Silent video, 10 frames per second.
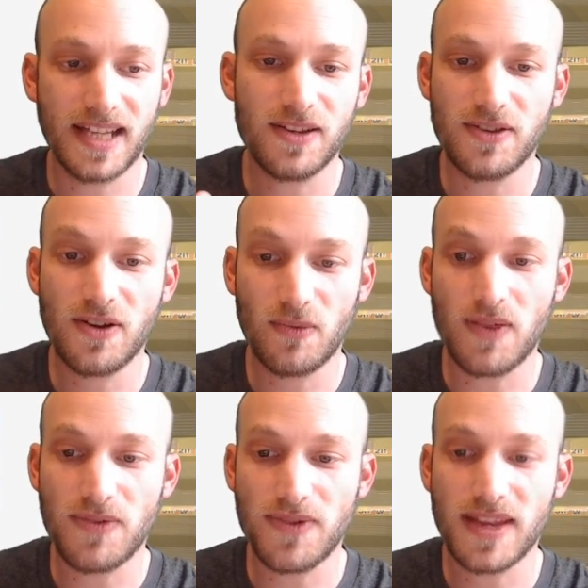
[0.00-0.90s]
tell you, though,
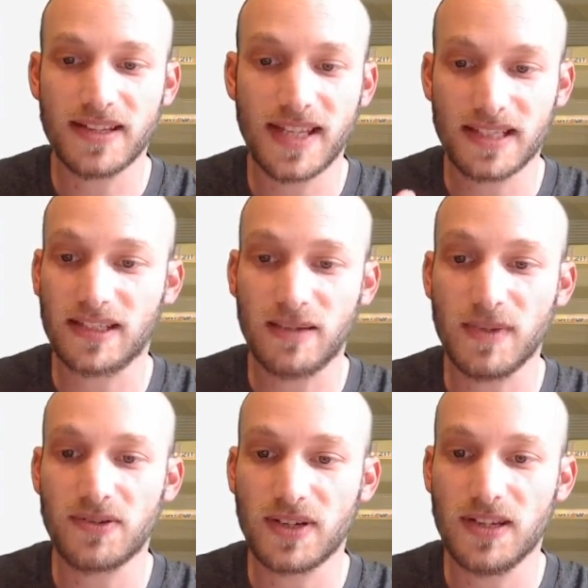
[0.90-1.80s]
one thing that's going to
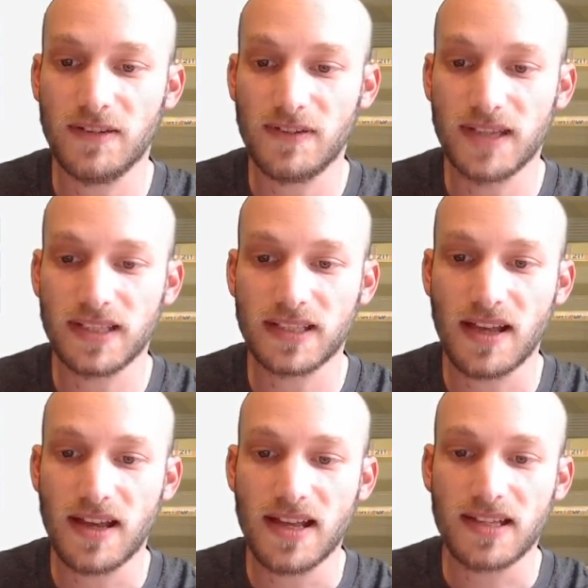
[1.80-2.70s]
be tricky for us is,
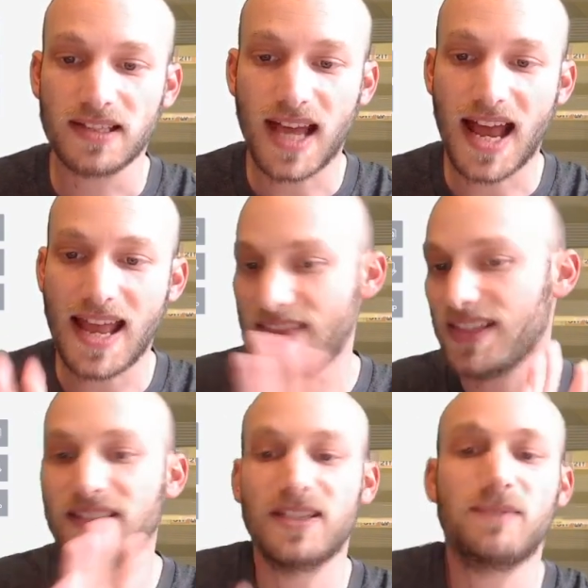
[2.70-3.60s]
and
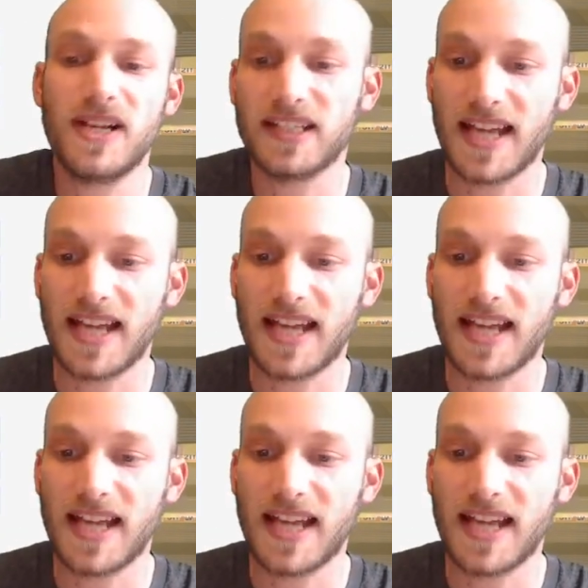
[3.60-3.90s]
this is just because